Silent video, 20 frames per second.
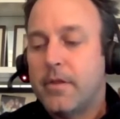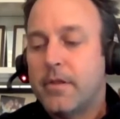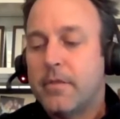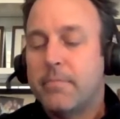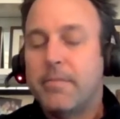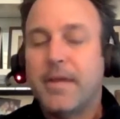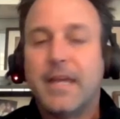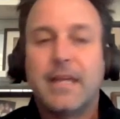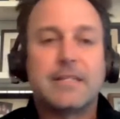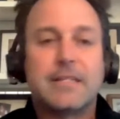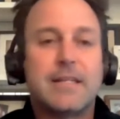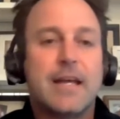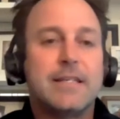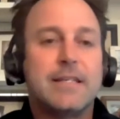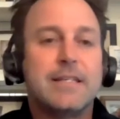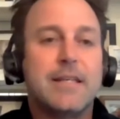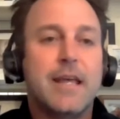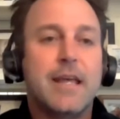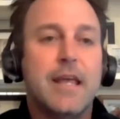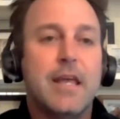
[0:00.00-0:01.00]
The biggest,
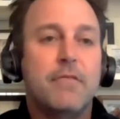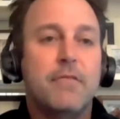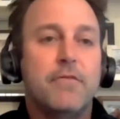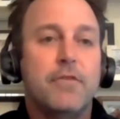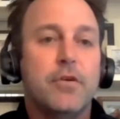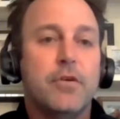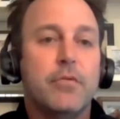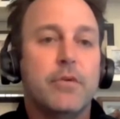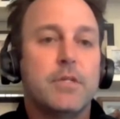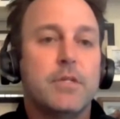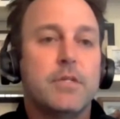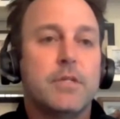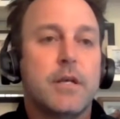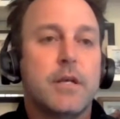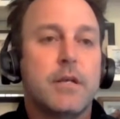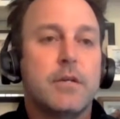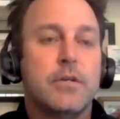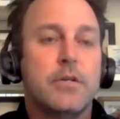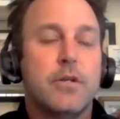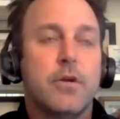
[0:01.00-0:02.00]
I'd say, influence
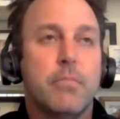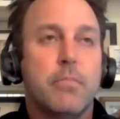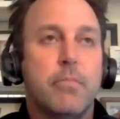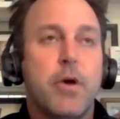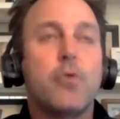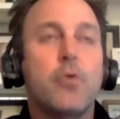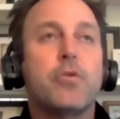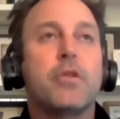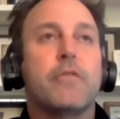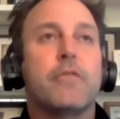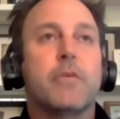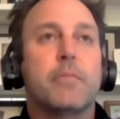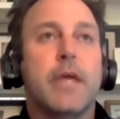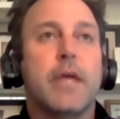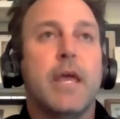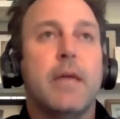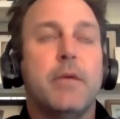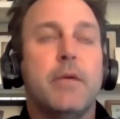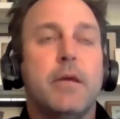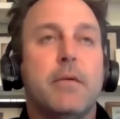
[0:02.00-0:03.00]
that, both of them
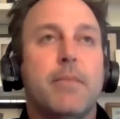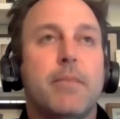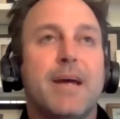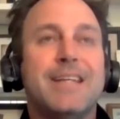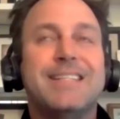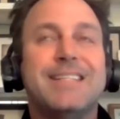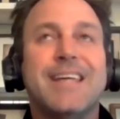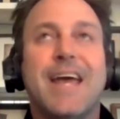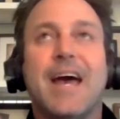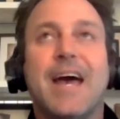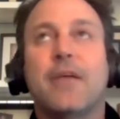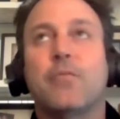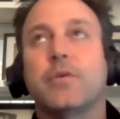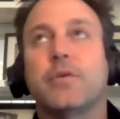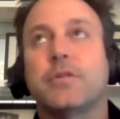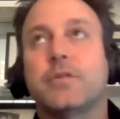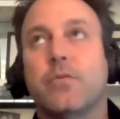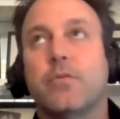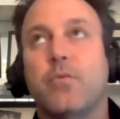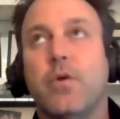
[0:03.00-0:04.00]
gave me, my dad
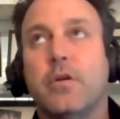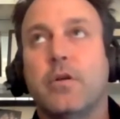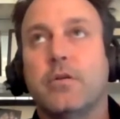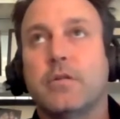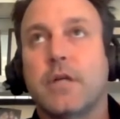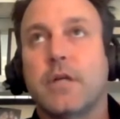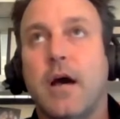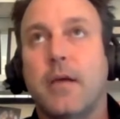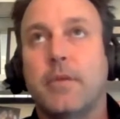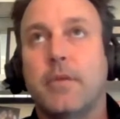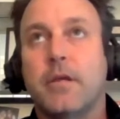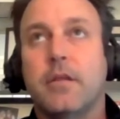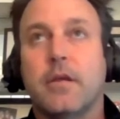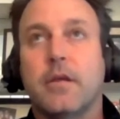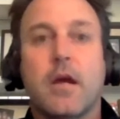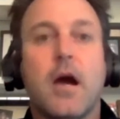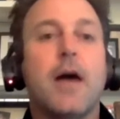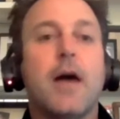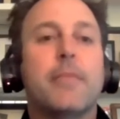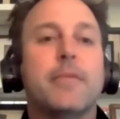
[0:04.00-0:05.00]
was the one who taught me
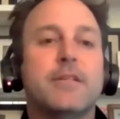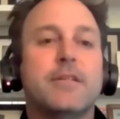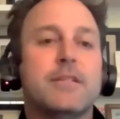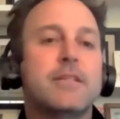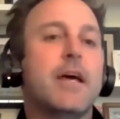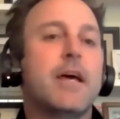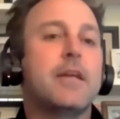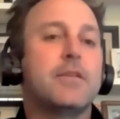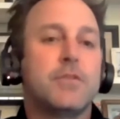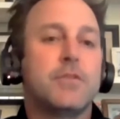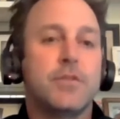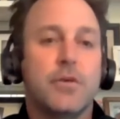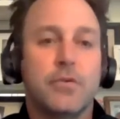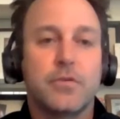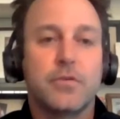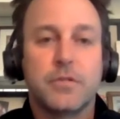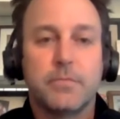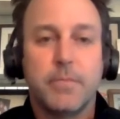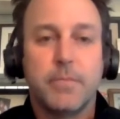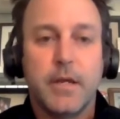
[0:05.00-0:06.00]
the common sense, so
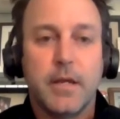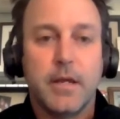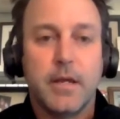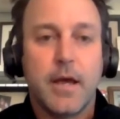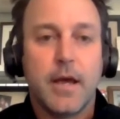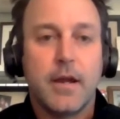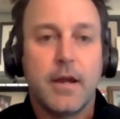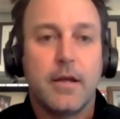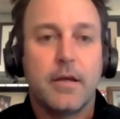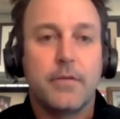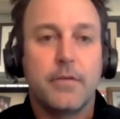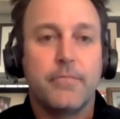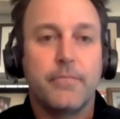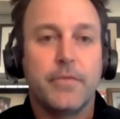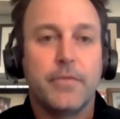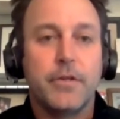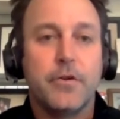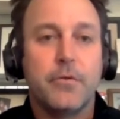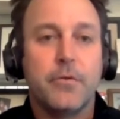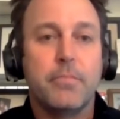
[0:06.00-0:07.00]
to speak, how to,
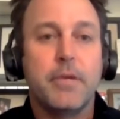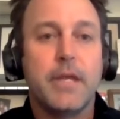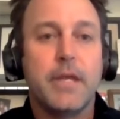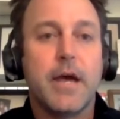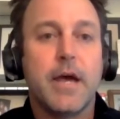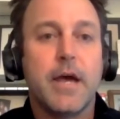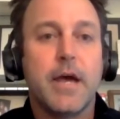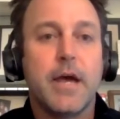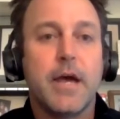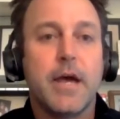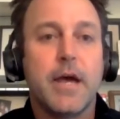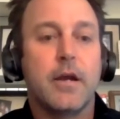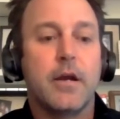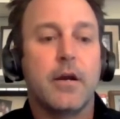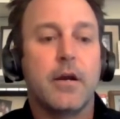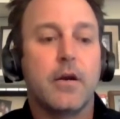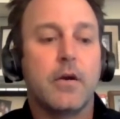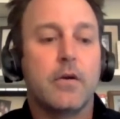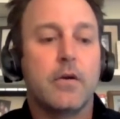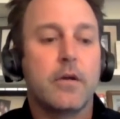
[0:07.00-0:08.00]
be out
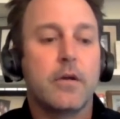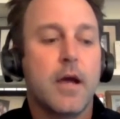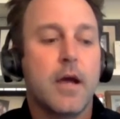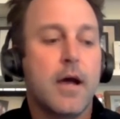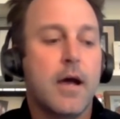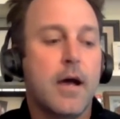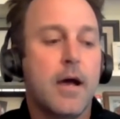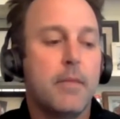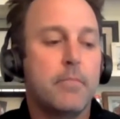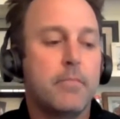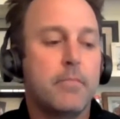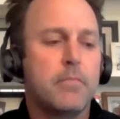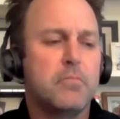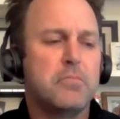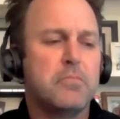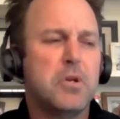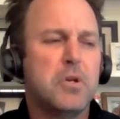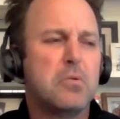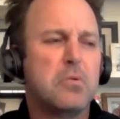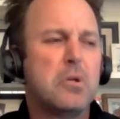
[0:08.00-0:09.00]
there,
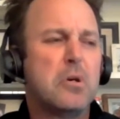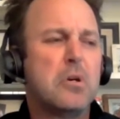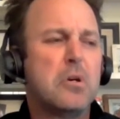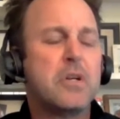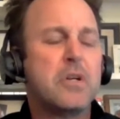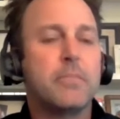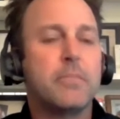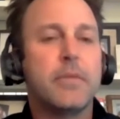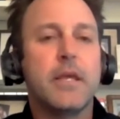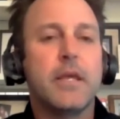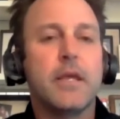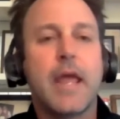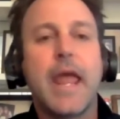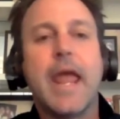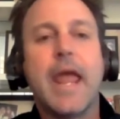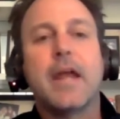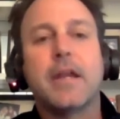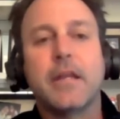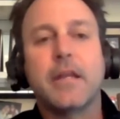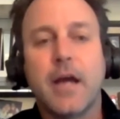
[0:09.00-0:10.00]
learn to be
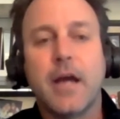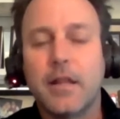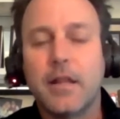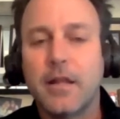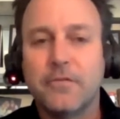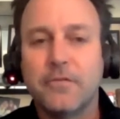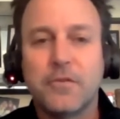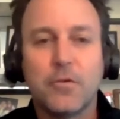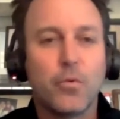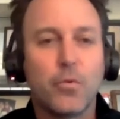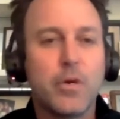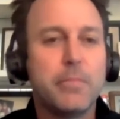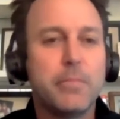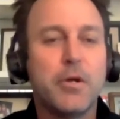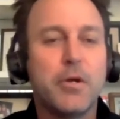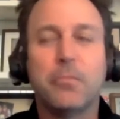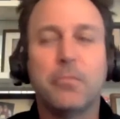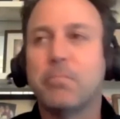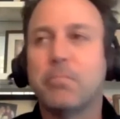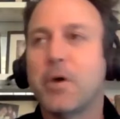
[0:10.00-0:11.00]
handy. I love to
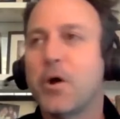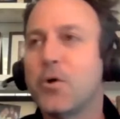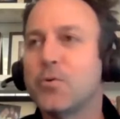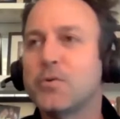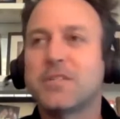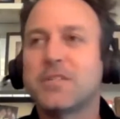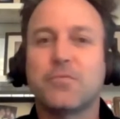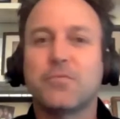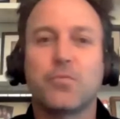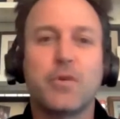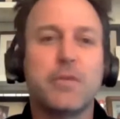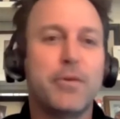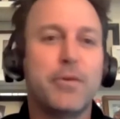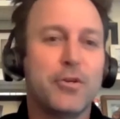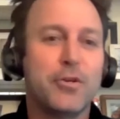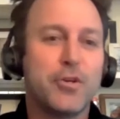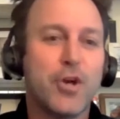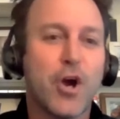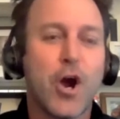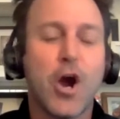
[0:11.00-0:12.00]
rebuild boats,
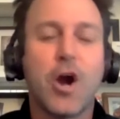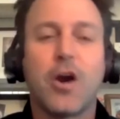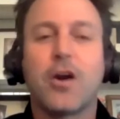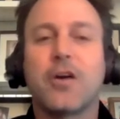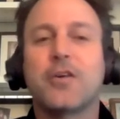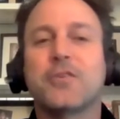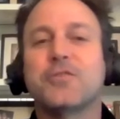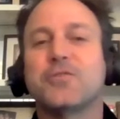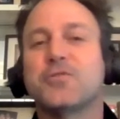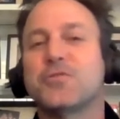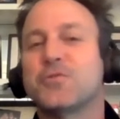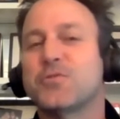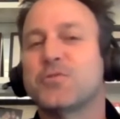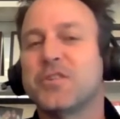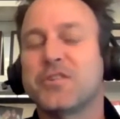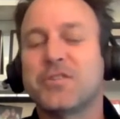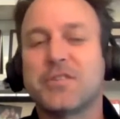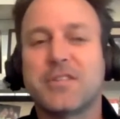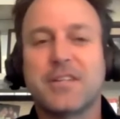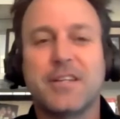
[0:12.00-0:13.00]
rebuild cars,
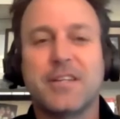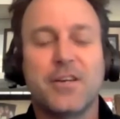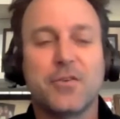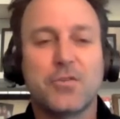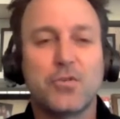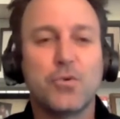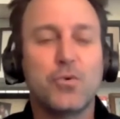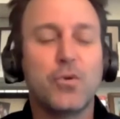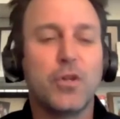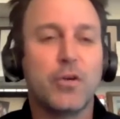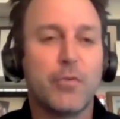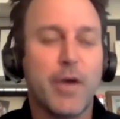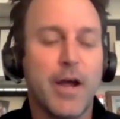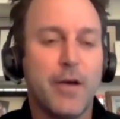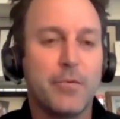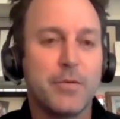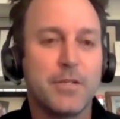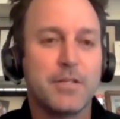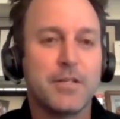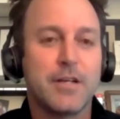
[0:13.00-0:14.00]
just, tool
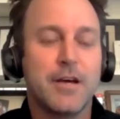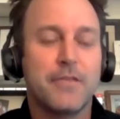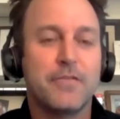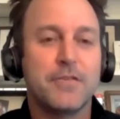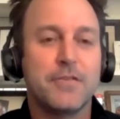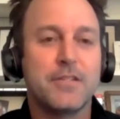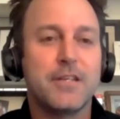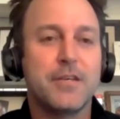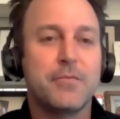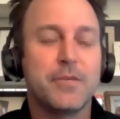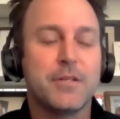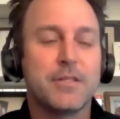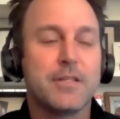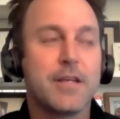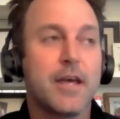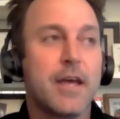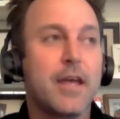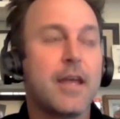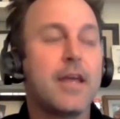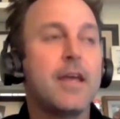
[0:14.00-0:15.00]
around with stuff, as he would
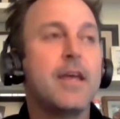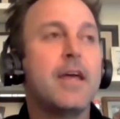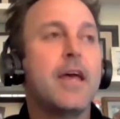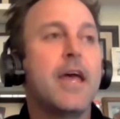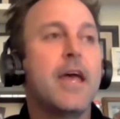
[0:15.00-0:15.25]
say.